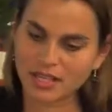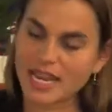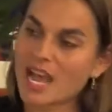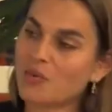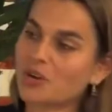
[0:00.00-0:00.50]

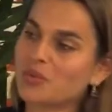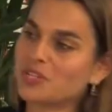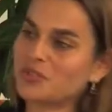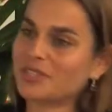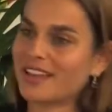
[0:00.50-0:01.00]
Now what do we
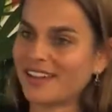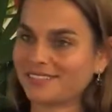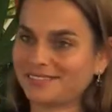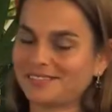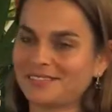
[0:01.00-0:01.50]
do with that?
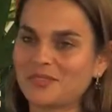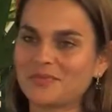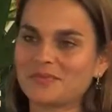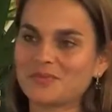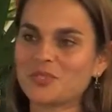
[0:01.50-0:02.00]

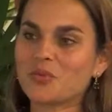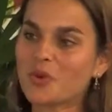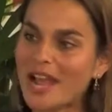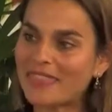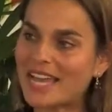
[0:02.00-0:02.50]
So
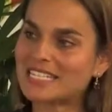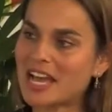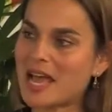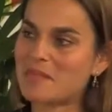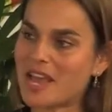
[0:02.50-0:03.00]
we're at that
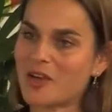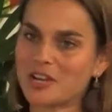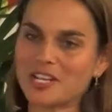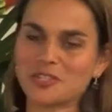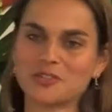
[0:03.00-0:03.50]
time now
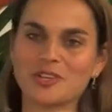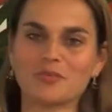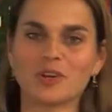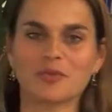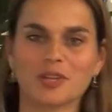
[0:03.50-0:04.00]
in history,
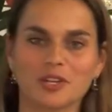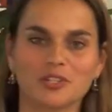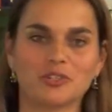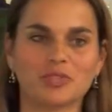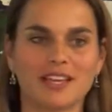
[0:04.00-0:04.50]
and what are we going
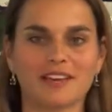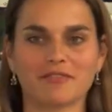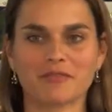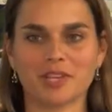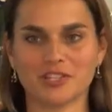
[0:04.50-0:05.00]
to do with that
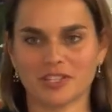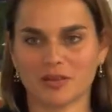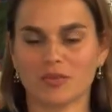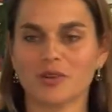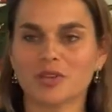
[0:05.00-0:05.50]
information,
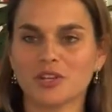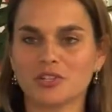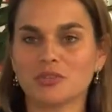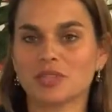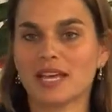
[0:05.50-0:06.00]
and what are we going to
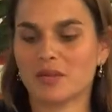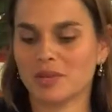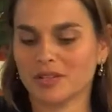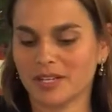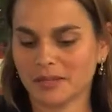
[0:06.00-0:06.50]
do with that
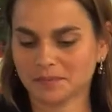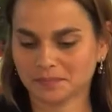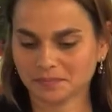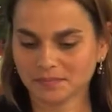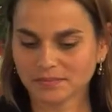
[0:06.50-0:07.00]
ability?
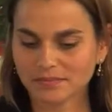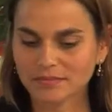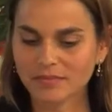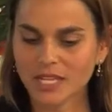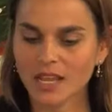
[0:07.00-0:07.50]

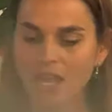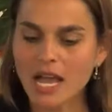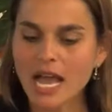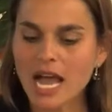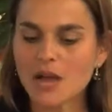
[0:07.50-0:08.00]

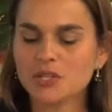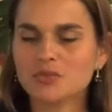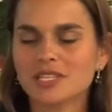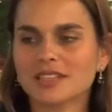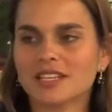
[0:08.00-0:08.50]
I
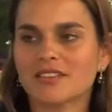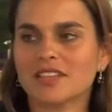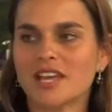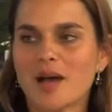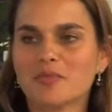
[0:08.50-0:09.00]
was recently
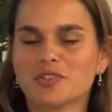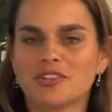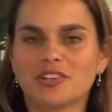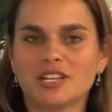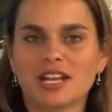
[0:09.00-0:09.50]
given the
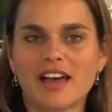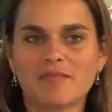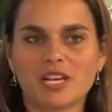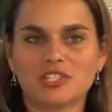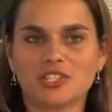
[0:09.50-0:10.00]
opportunity to
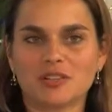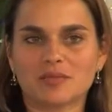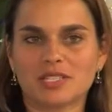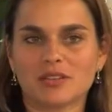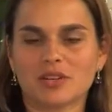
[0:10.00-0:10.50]
have my
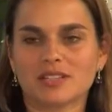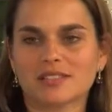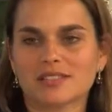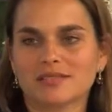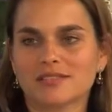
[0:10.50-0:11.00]
genome
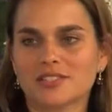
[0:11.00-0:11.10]
sequenced.